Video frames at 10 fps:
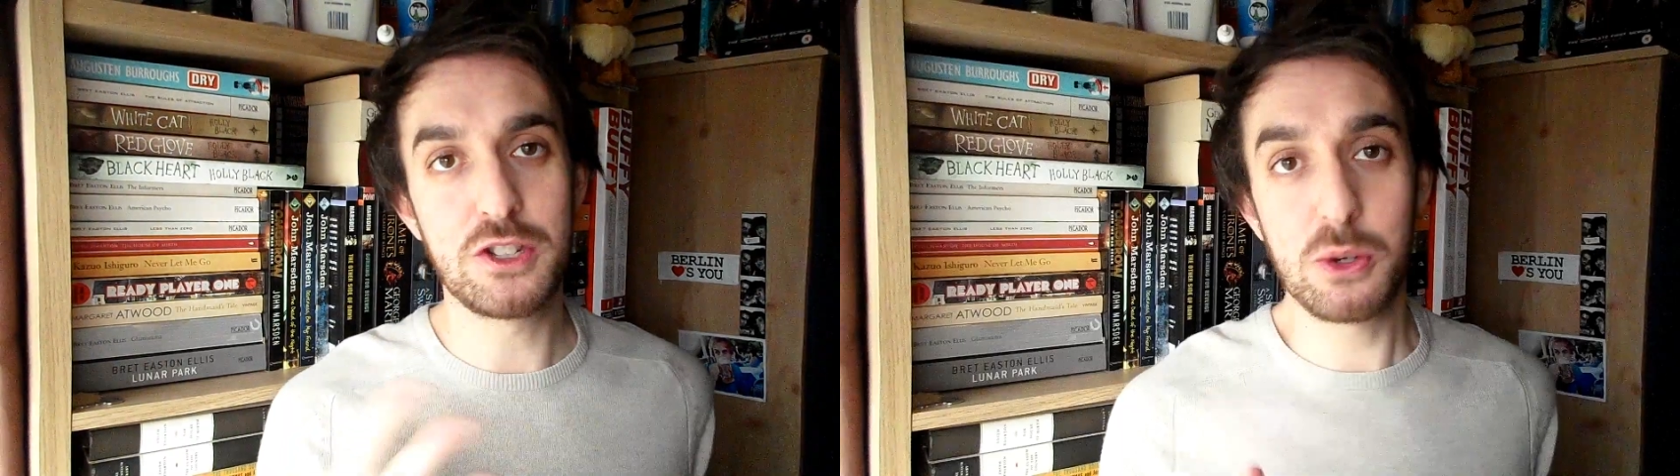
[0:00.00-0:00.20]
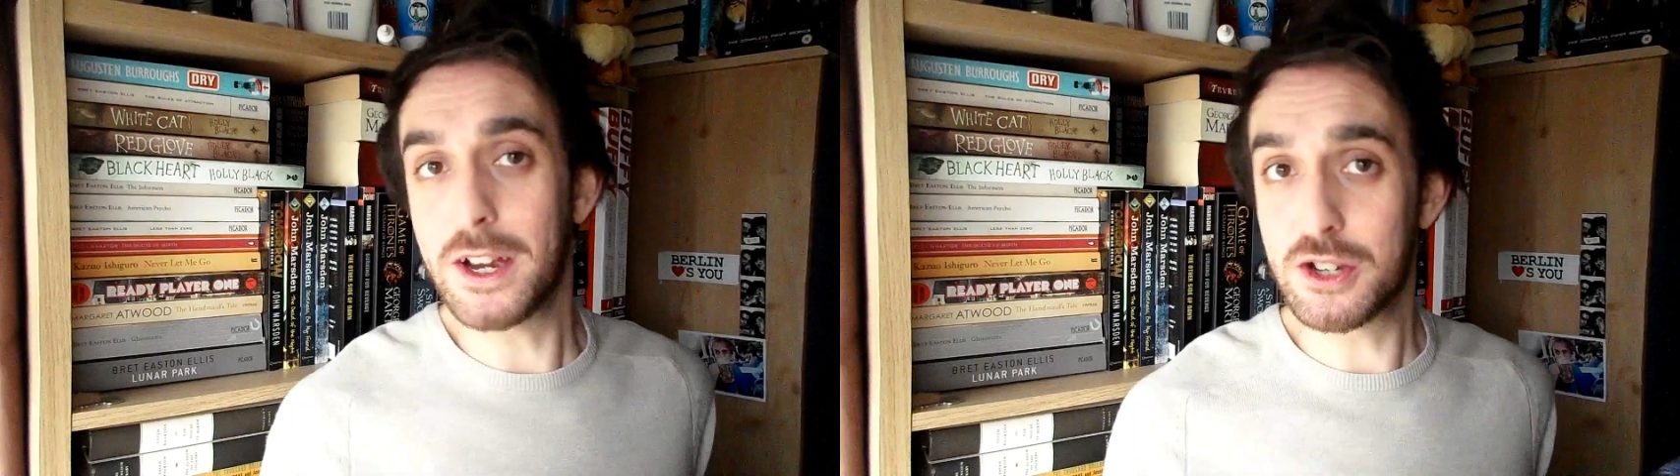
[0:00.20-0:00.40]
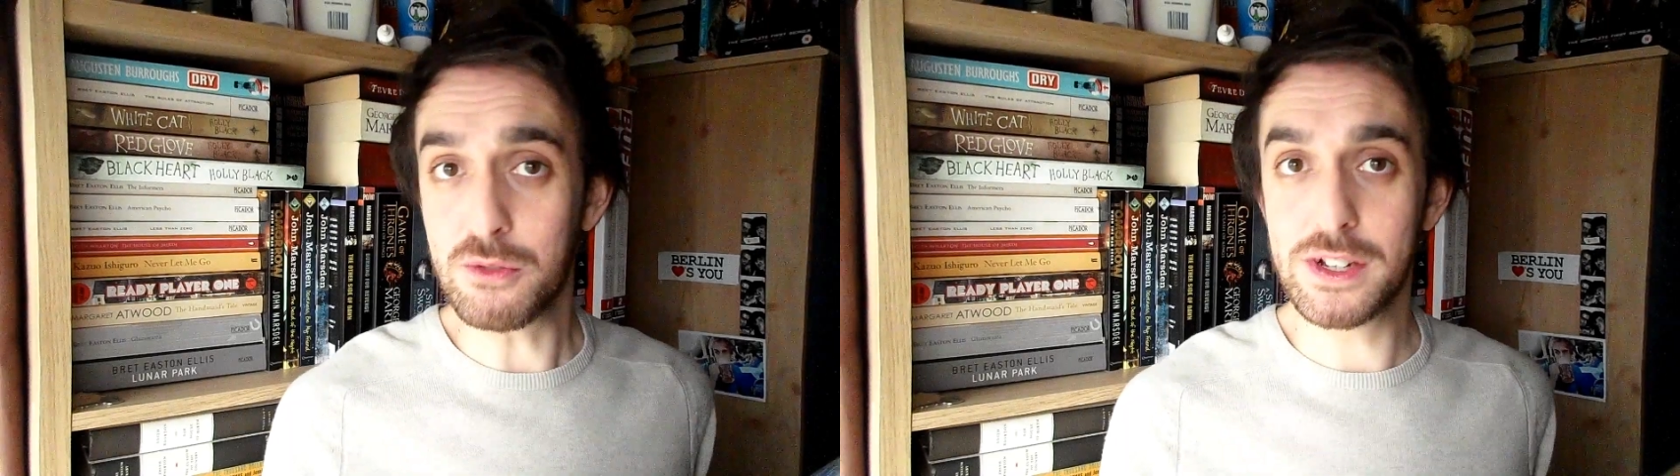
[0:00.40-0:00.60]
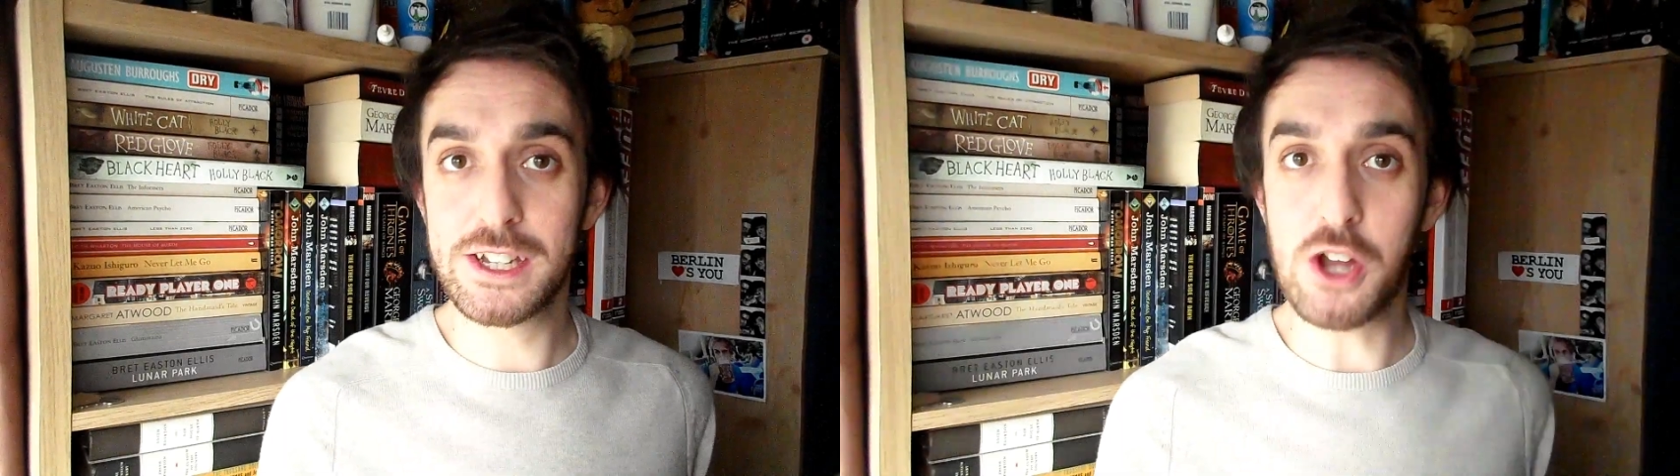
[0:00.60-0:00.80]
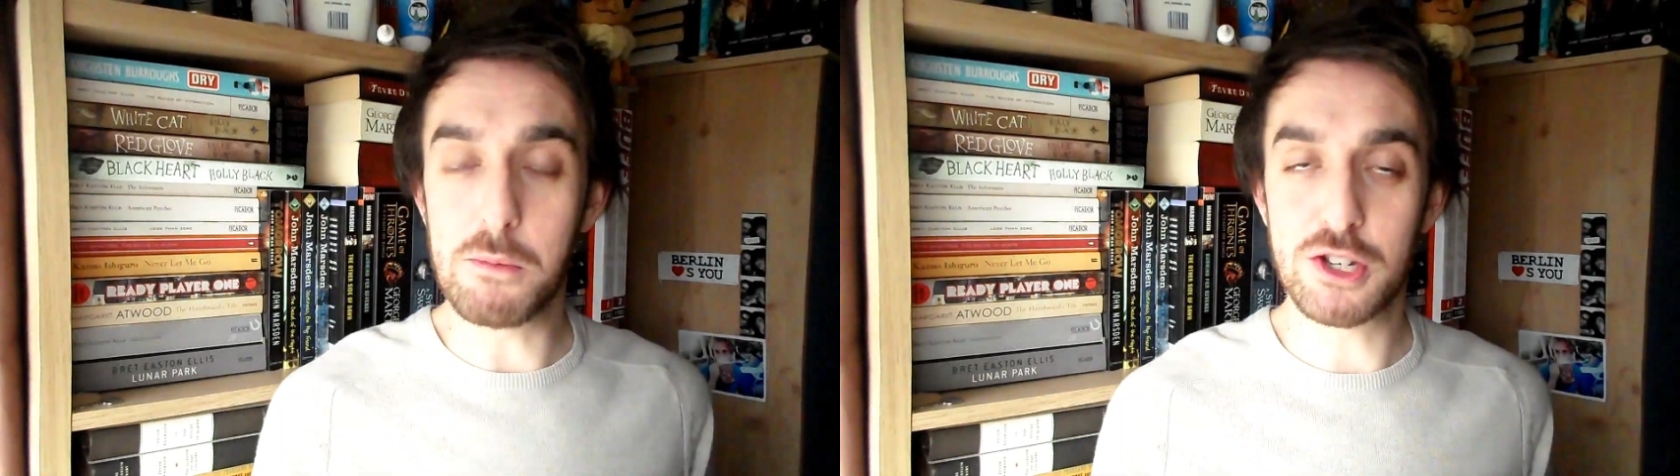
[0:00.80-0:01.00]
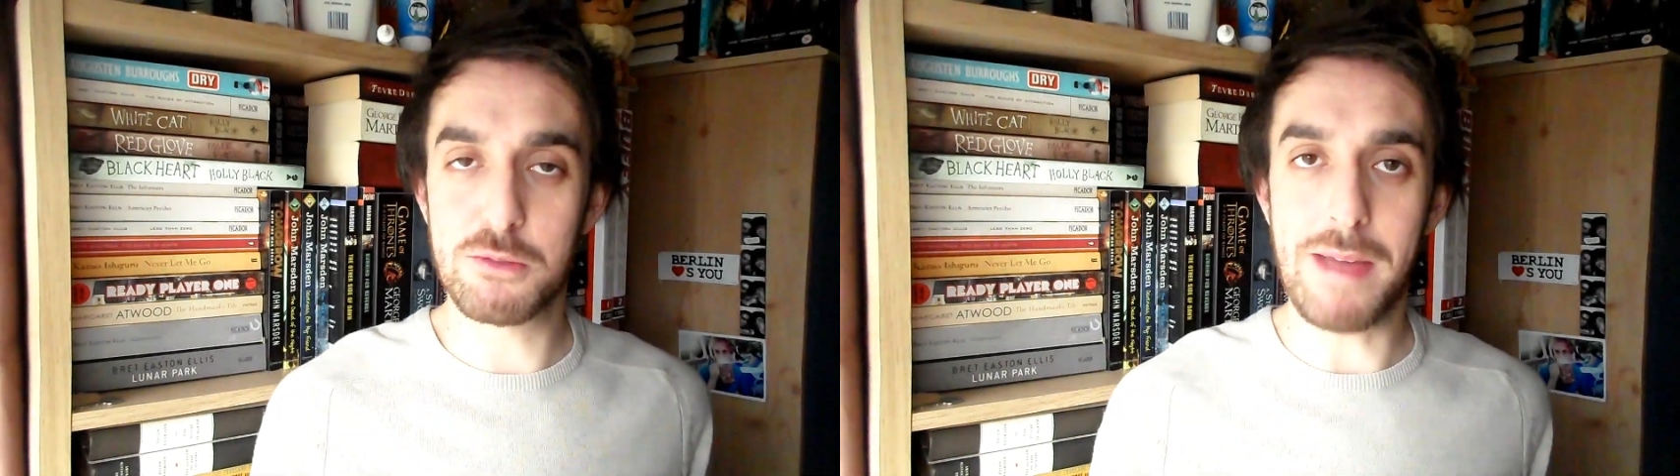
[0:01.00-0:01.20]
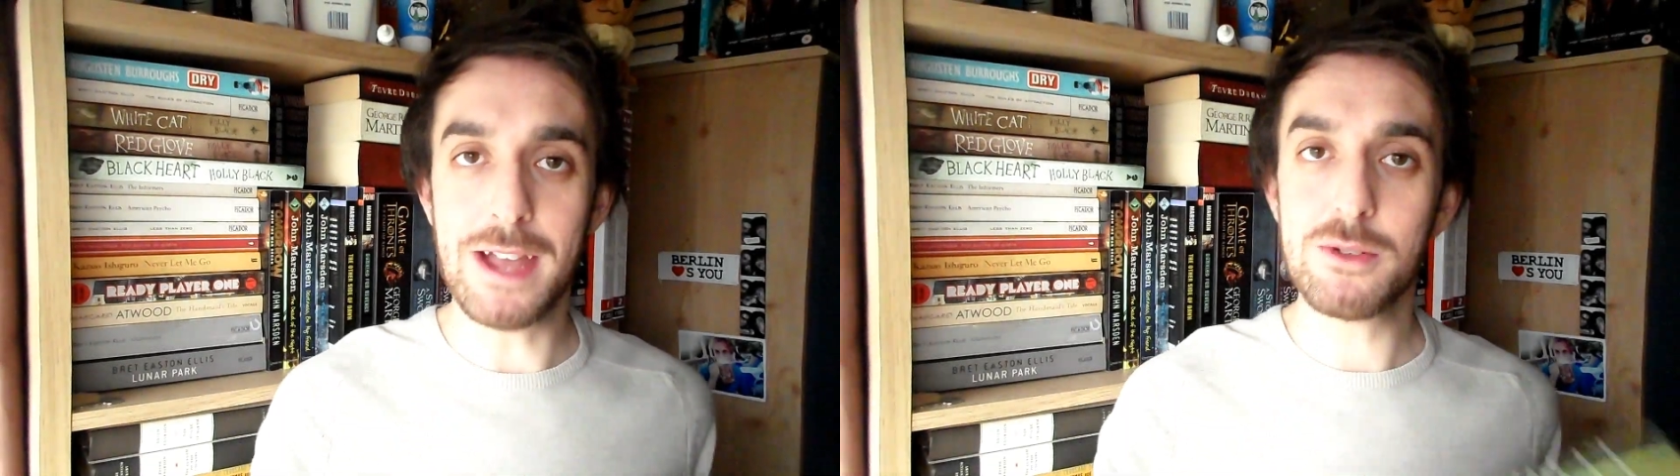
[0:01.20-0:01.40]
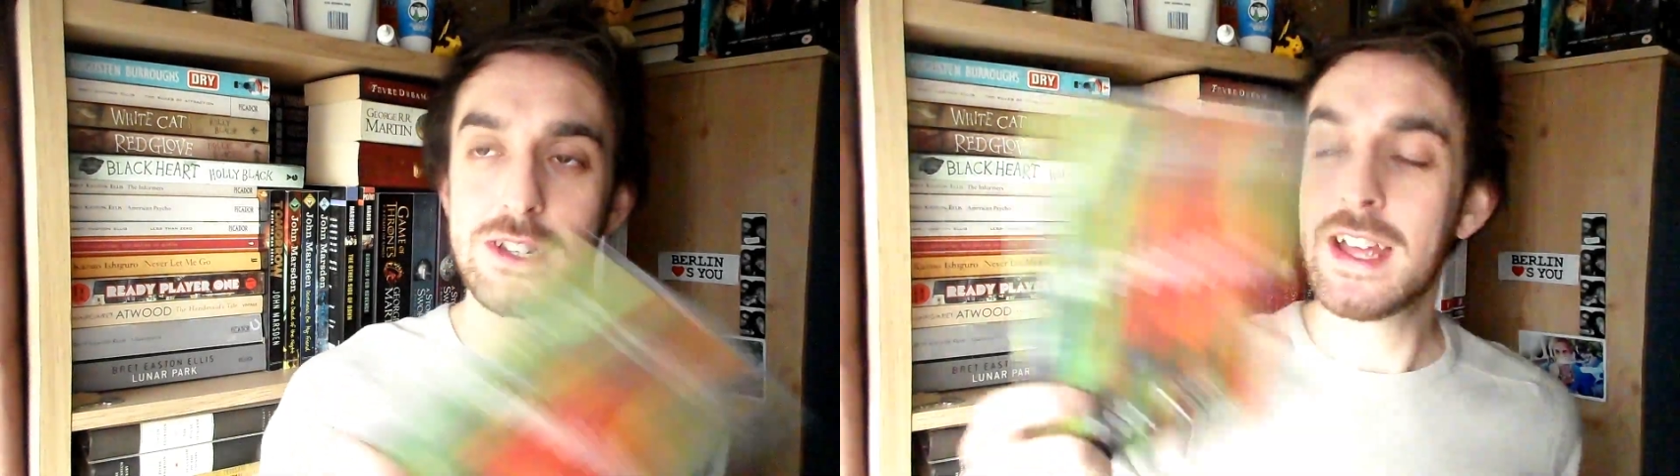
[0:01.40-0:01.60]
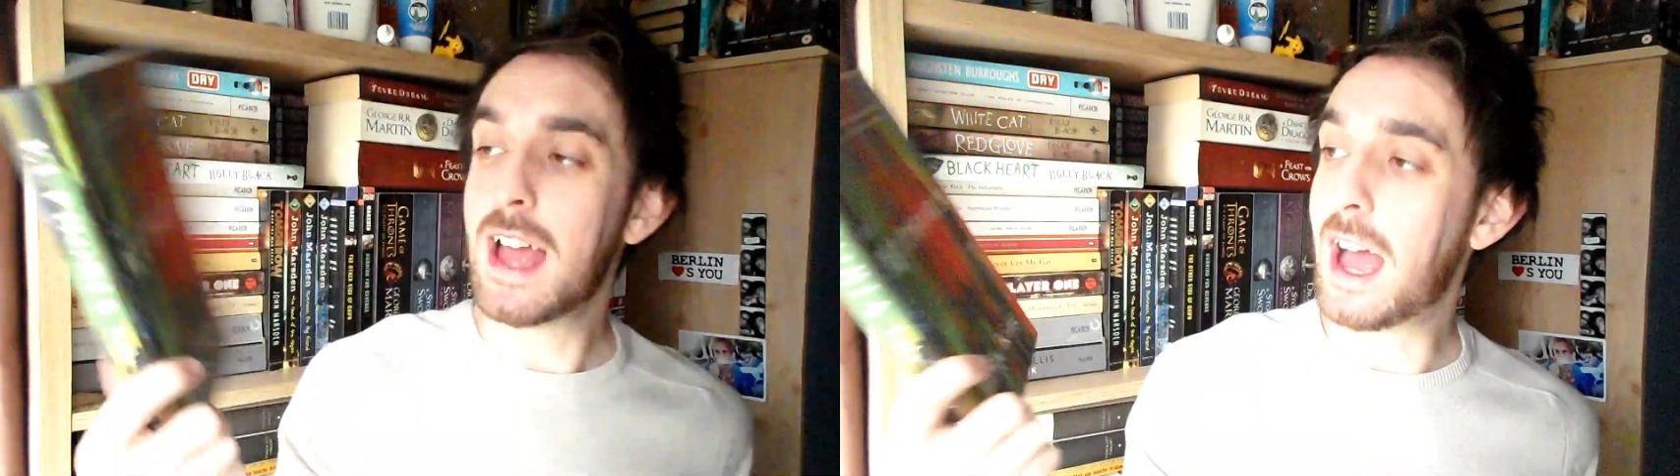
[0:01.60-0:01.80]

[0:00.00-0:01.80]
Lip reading: are 2 I don't really know much about.